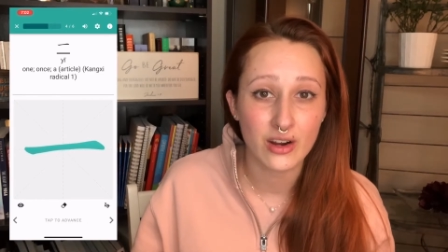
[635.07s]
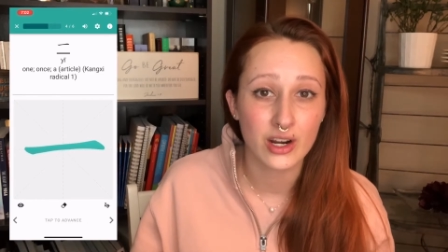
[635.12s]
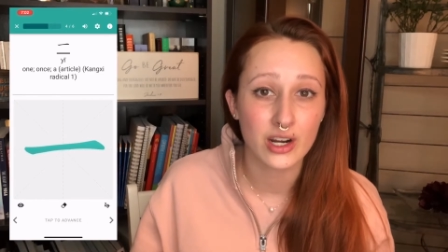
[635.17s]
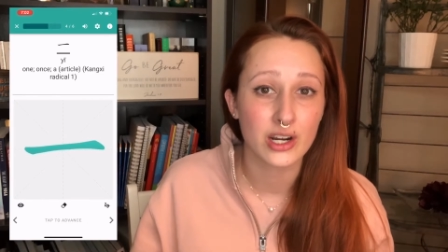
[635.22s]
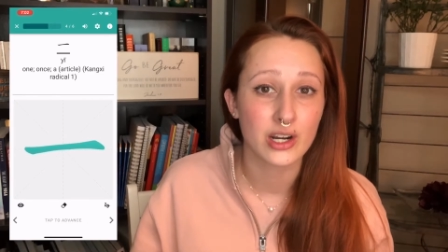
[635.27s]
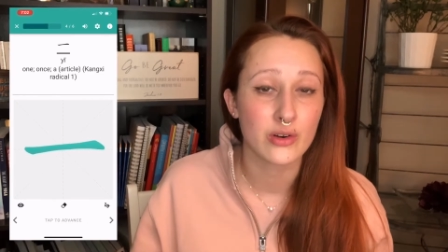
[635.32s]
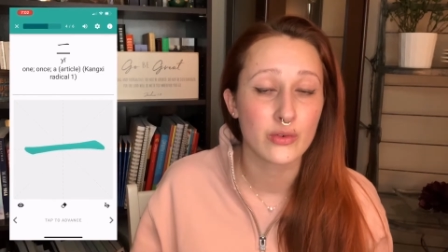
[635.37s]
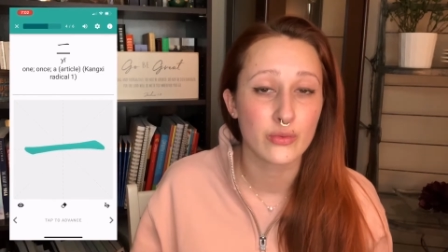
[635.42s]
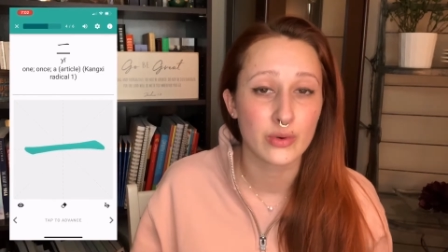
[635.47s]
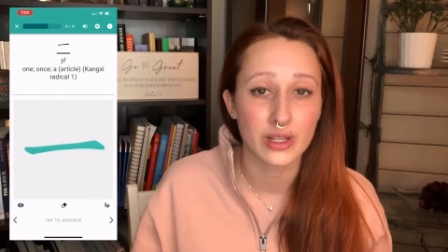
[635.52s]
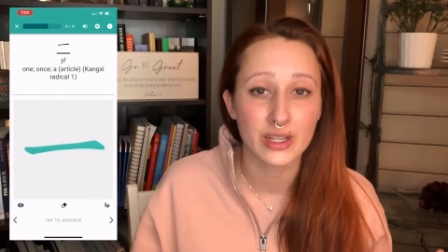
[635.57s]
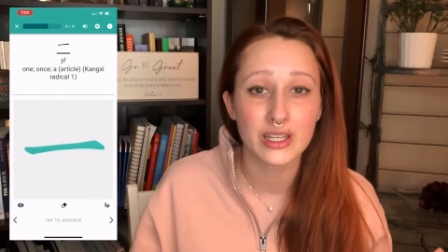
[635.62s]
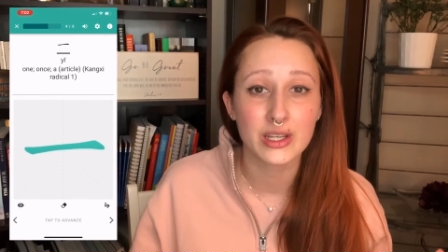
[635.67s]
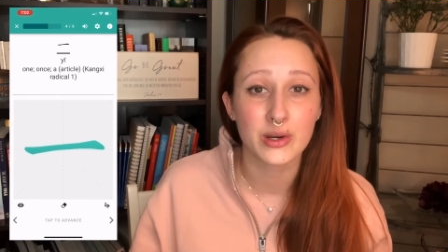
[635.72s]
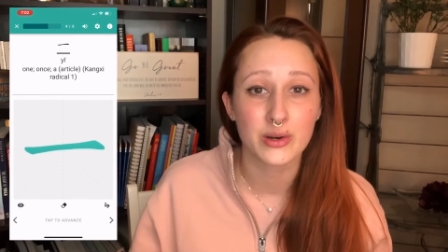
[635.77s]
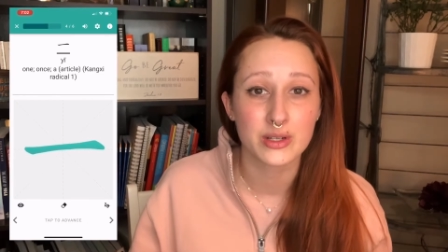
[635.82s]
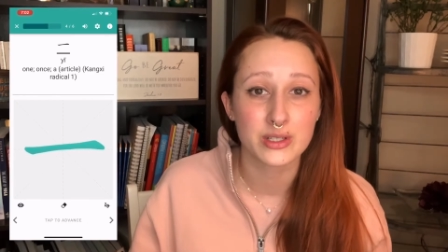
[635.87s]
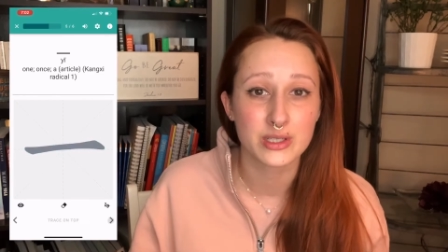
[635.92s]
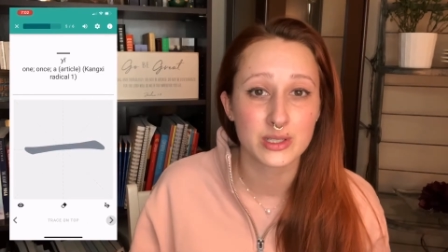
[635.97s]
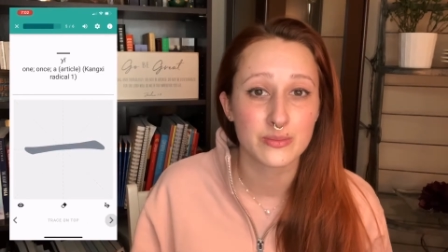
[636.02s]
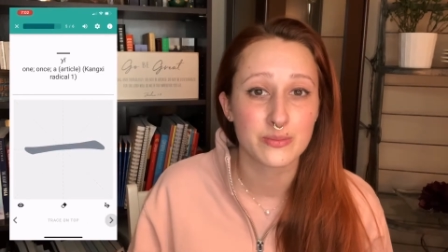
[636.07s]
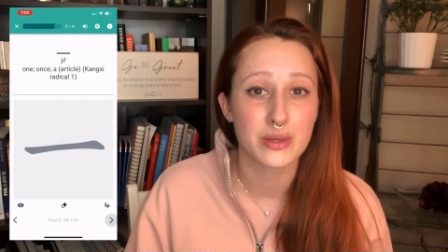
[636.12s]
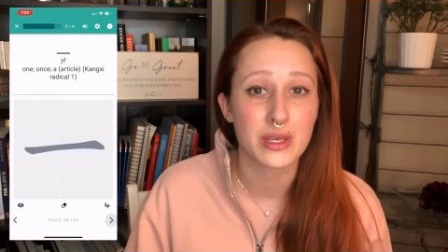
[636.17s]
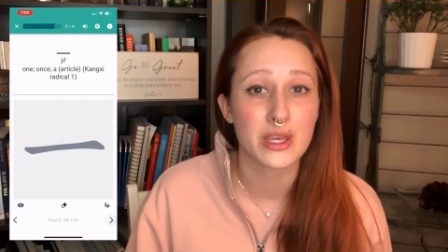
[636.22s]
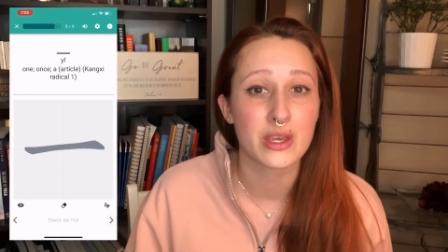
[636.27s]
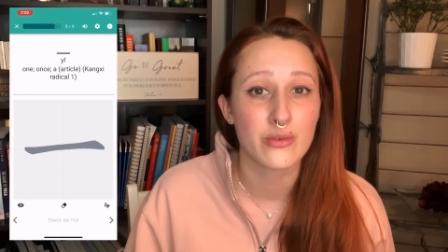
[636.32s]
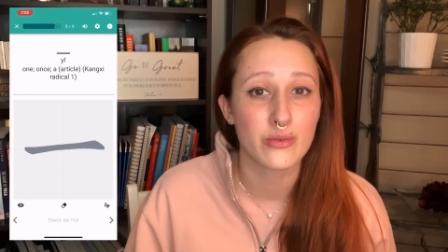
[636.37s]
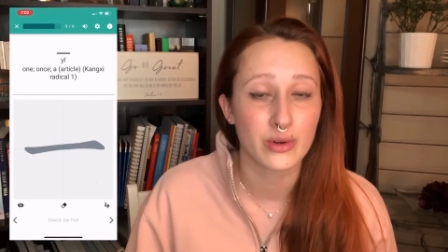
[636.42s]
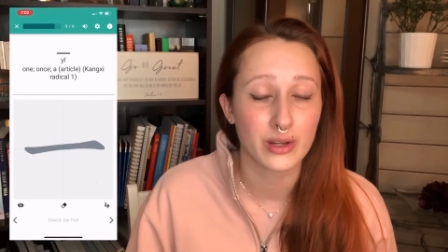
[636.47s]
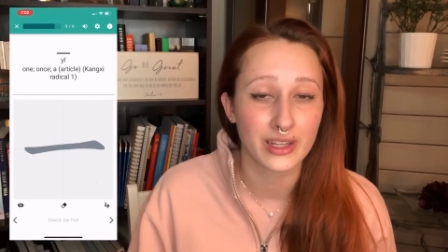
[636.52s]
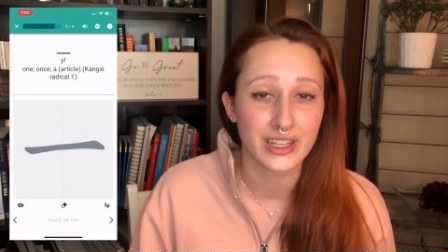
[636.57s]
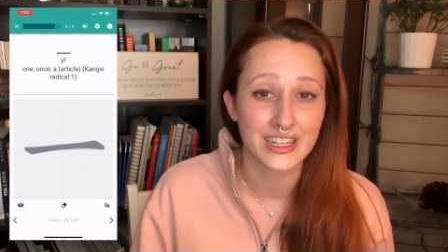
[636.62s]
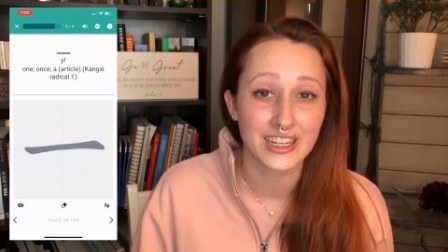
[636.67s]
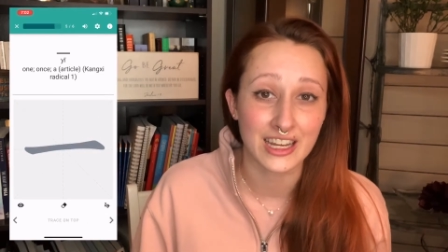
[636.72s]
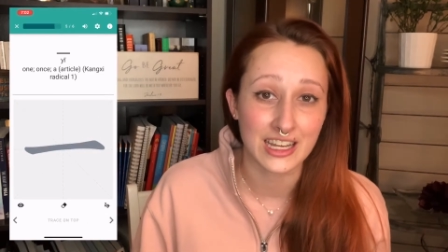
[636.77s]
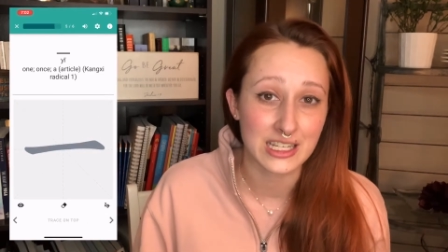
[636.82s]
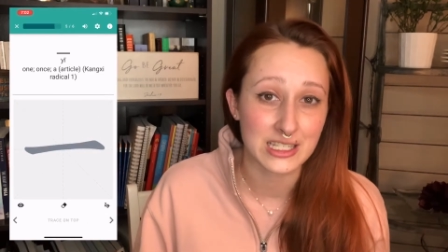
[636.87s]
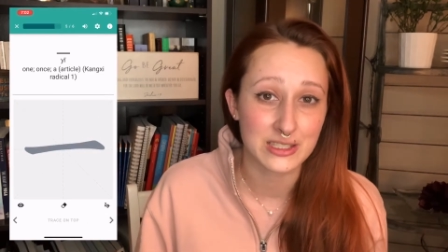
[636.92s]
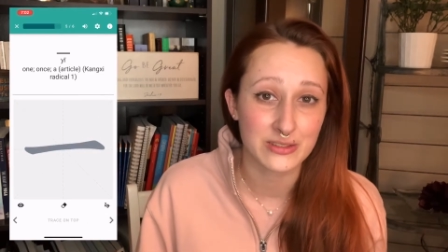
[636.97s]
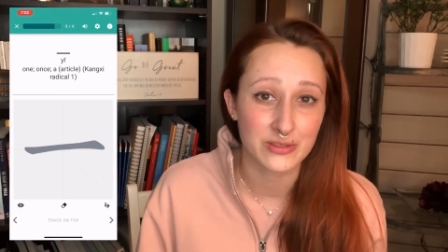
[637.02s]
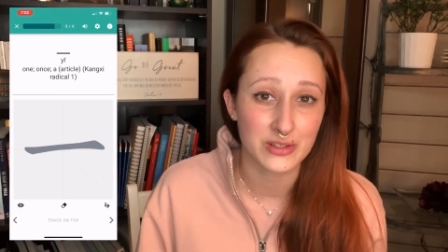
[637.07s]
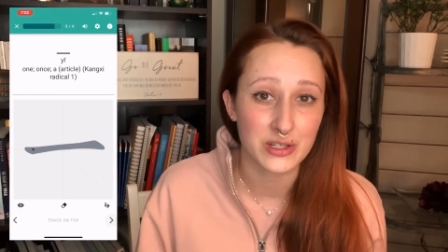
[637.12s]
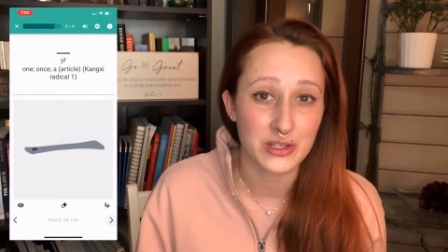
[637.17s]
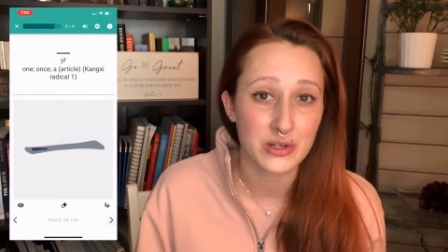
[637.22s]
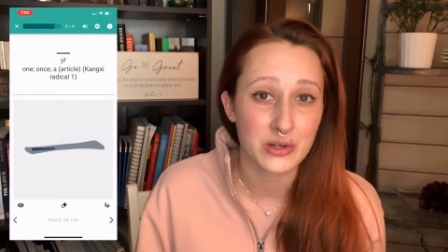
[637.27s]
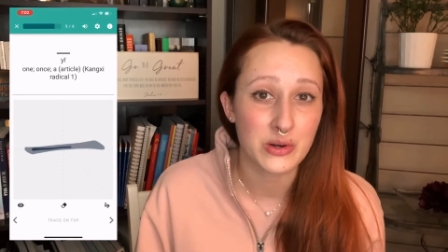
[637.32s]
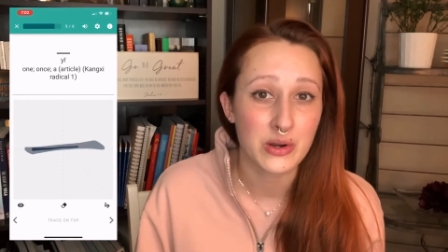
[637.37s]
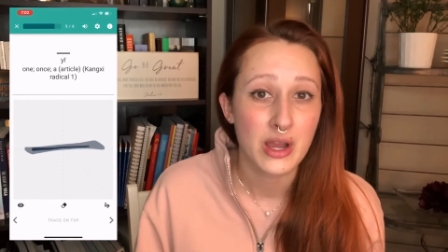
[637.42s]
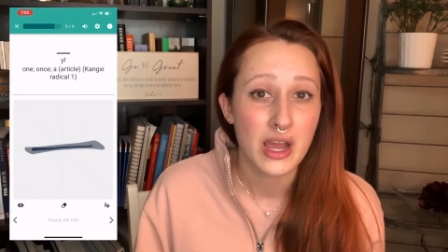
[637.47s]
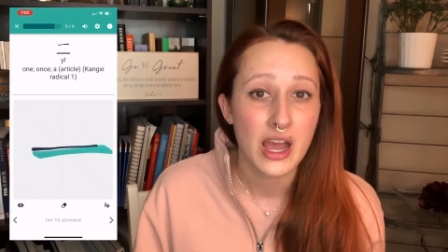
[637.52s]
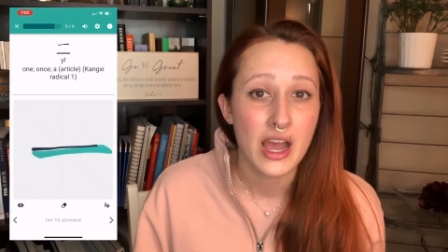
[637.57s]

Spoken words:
are really going to be really nice for you,